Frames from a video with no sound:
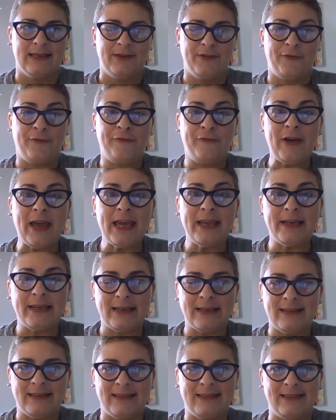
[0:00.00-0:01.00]
fed
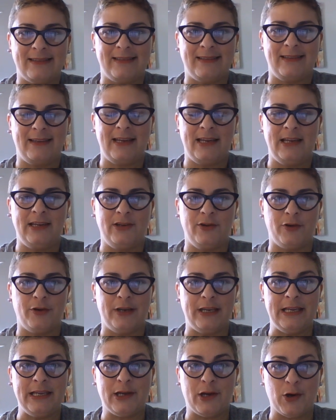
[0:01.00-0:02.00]
in our
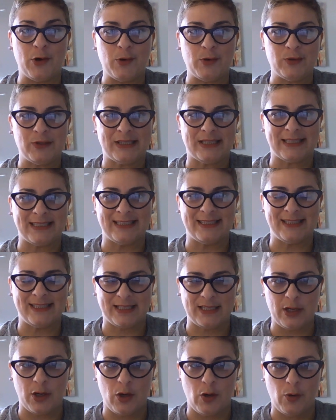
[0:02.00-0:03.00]
egos.
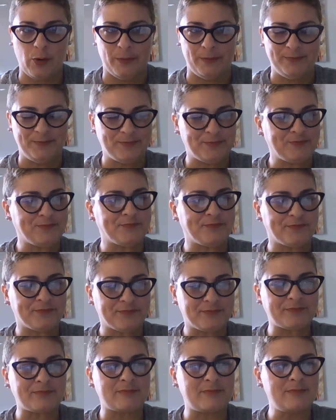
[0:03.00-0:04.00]
So
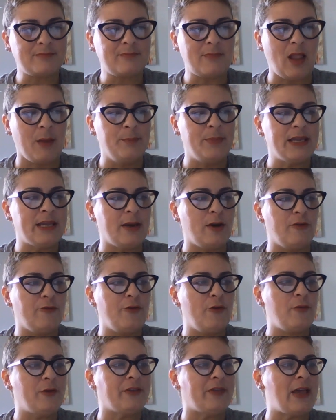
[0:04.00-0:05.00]
be
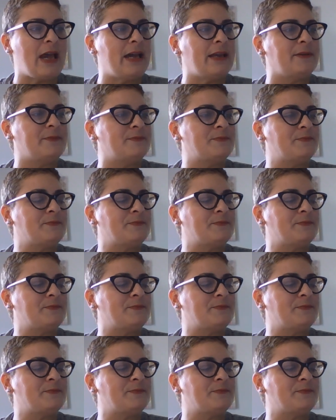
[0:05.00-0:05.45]
careful with that.